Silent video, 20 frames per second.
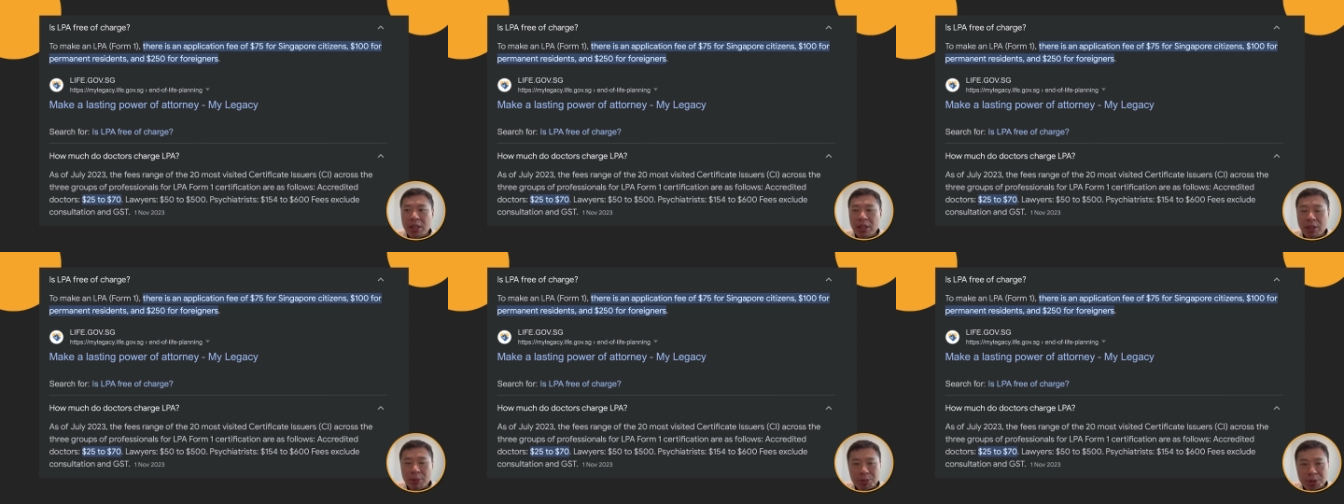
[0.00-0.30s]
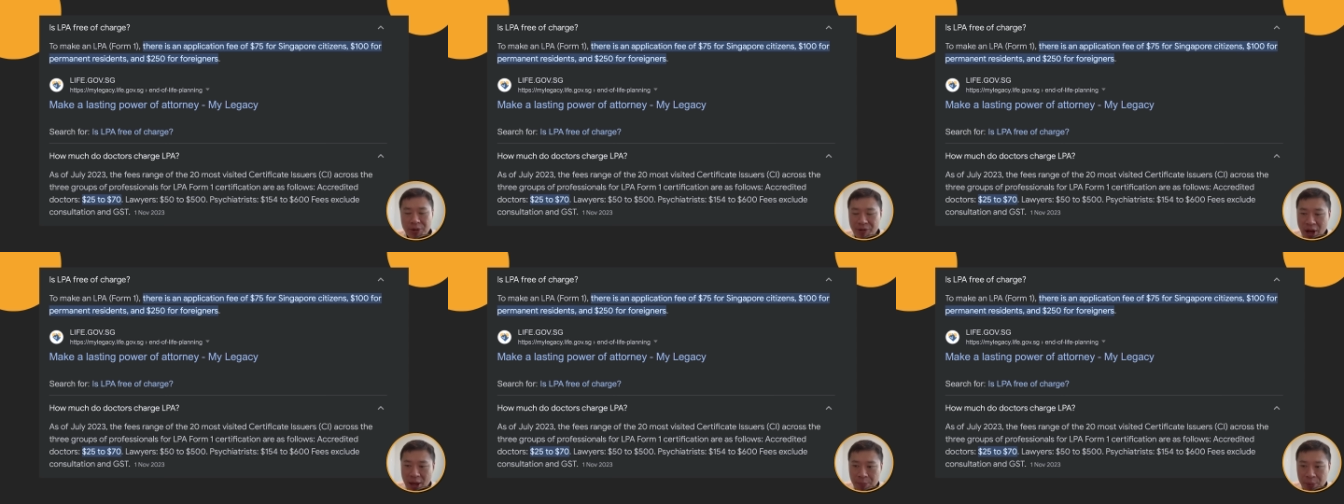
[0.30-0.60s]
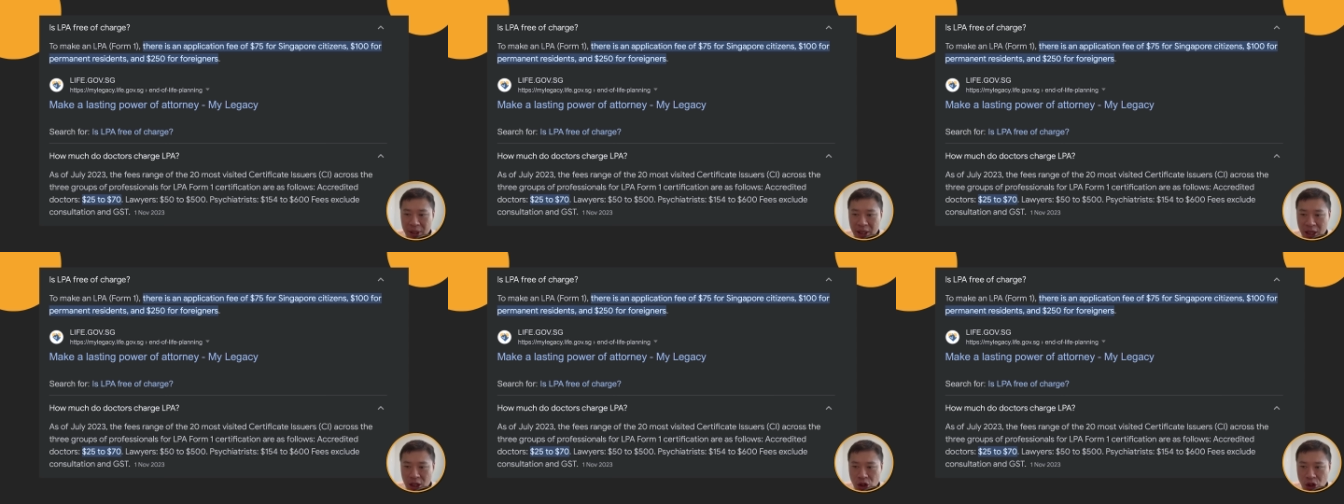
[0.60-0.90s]
in terms of
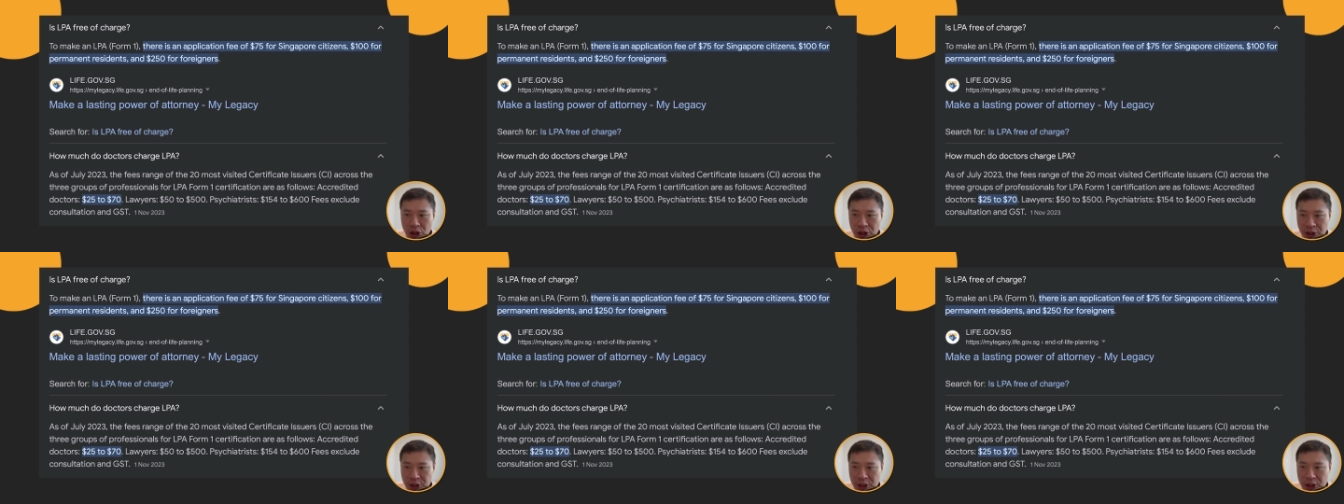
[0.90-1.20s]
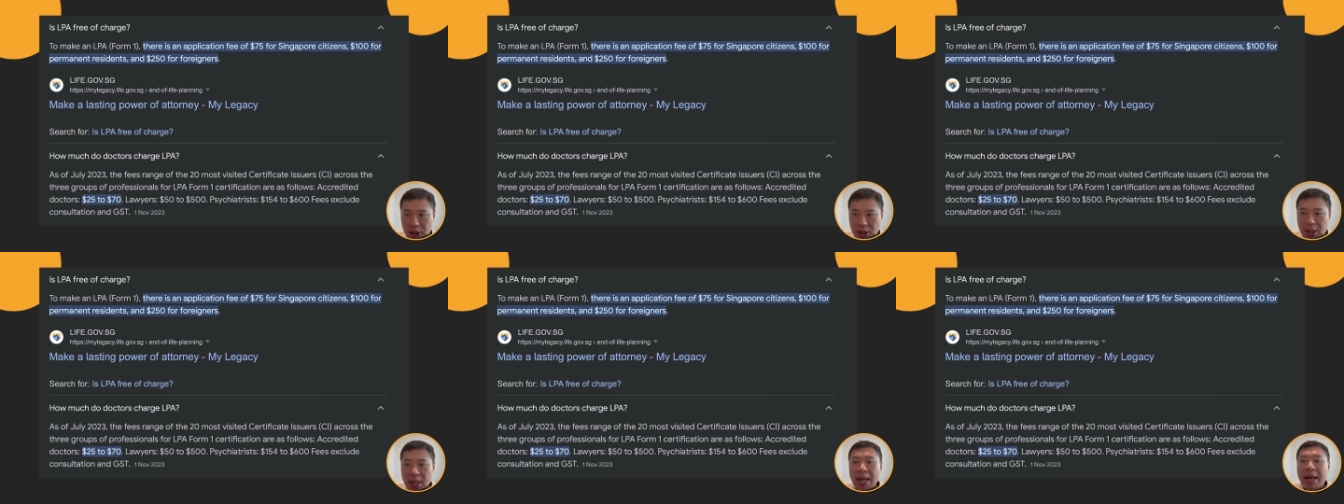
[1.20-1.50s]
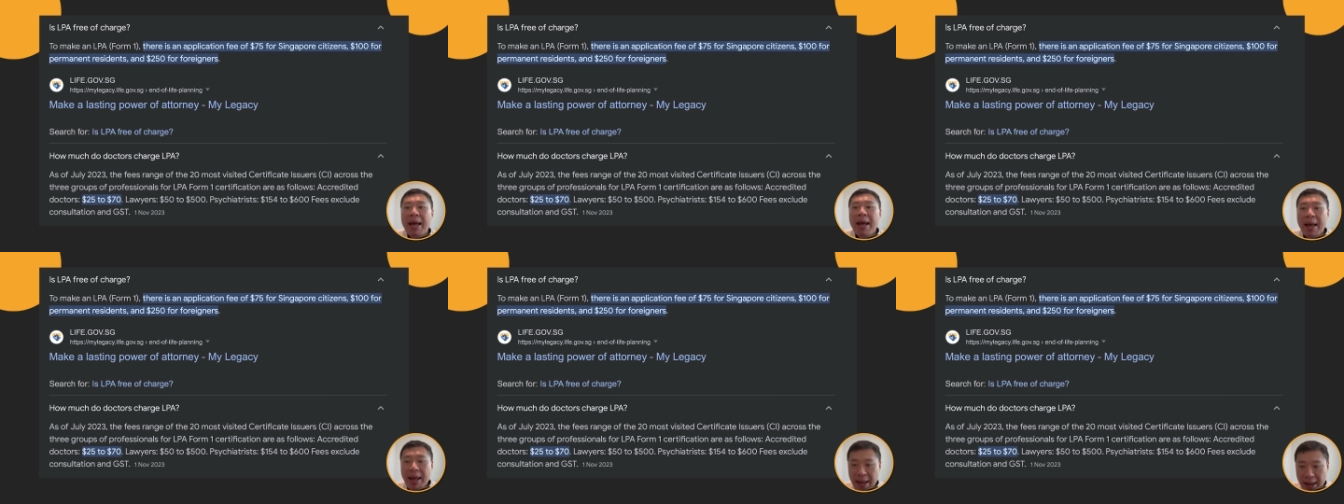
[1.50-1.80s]
applications
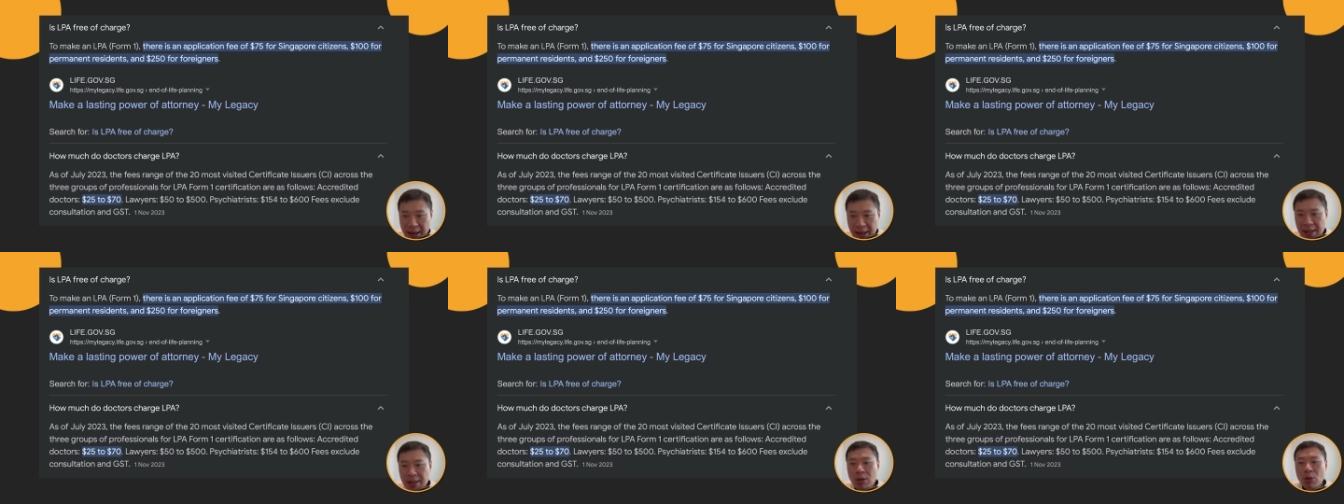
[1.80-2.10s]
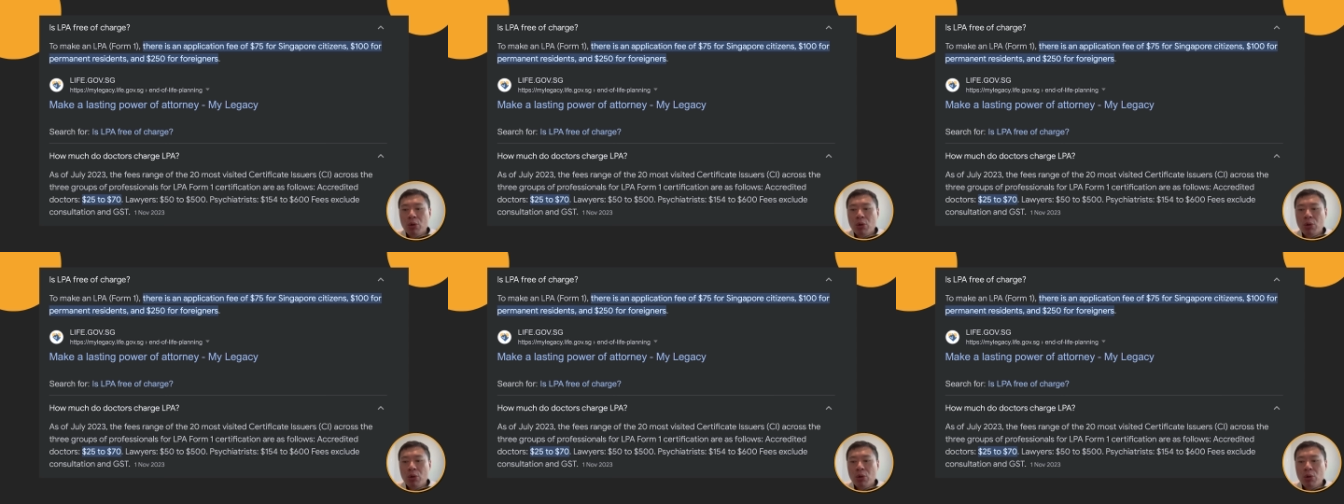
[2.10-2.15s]
and